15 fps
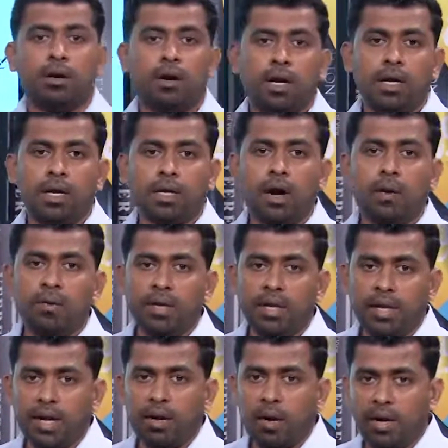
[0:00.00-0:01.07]
accounting
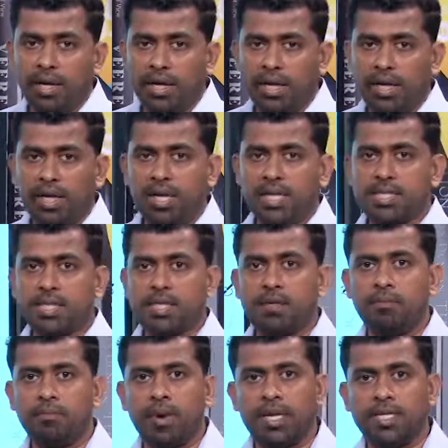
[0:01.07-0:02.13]
and auditing is
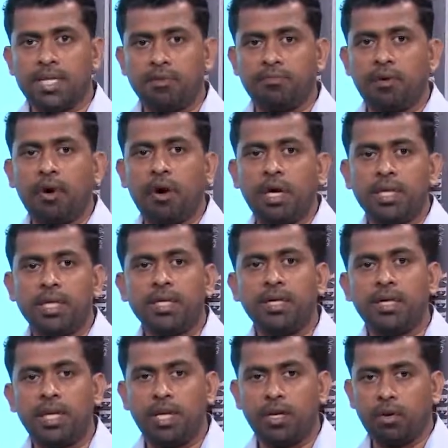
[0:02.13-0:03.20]
compulsory for all the
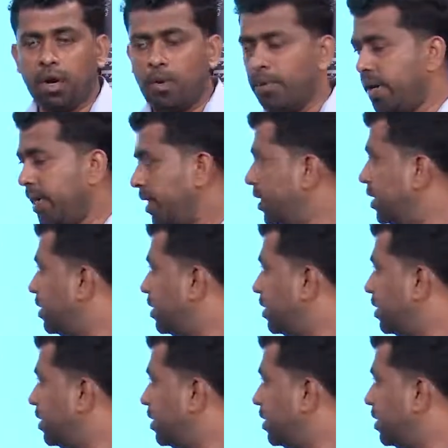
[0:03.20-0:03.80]
incorporated